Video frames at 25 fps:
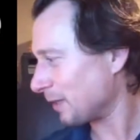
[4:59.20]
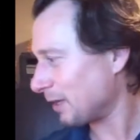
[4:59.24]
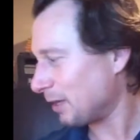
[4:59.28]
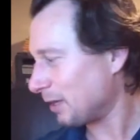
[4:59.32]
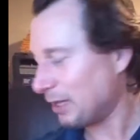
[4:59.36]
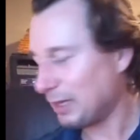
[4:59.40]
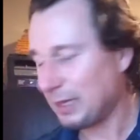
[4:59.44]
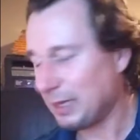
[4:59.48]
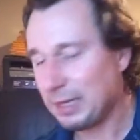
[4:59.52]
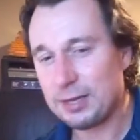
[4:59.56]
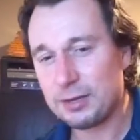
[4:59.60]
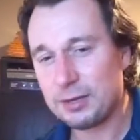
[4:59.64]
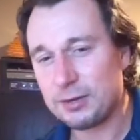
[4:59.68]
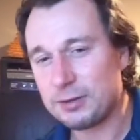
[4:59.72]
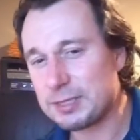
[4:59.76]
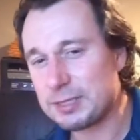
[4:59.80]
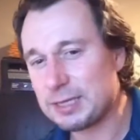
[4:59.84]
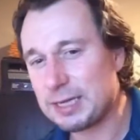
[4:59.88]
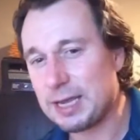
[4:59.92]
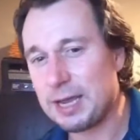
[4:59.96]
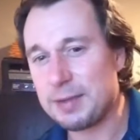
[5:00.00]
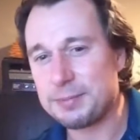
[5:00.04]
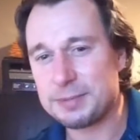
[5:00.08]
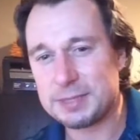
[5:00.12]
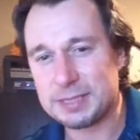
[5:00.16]
leaders
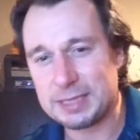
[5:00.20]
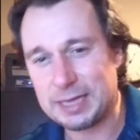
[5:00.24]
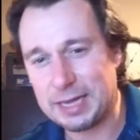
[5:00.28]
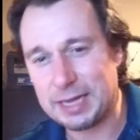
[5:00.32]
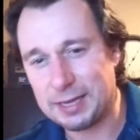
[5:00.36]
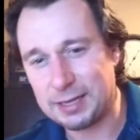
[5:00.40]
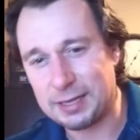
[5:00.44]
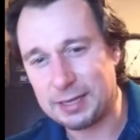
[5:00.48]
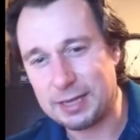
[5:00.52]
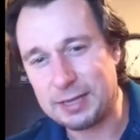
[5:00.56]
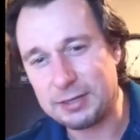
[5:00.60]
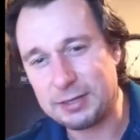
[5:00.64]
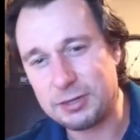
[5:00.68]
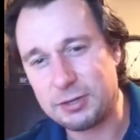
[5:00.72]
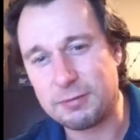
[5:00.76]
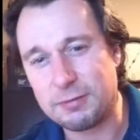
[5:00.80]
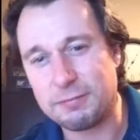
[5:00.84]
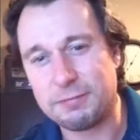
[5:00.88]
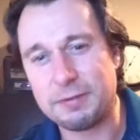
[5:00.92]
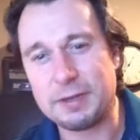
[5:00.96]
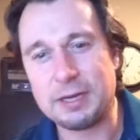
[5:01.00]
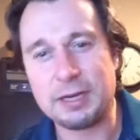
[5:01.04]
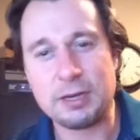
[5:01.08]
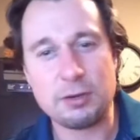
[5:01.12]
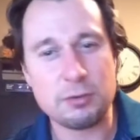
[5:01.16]
kept saying, let your
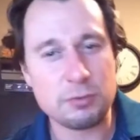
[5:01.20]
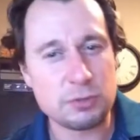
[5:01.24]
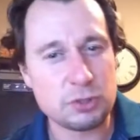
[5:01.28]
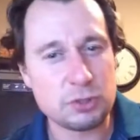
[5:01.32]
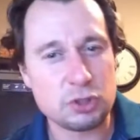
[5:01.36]
videos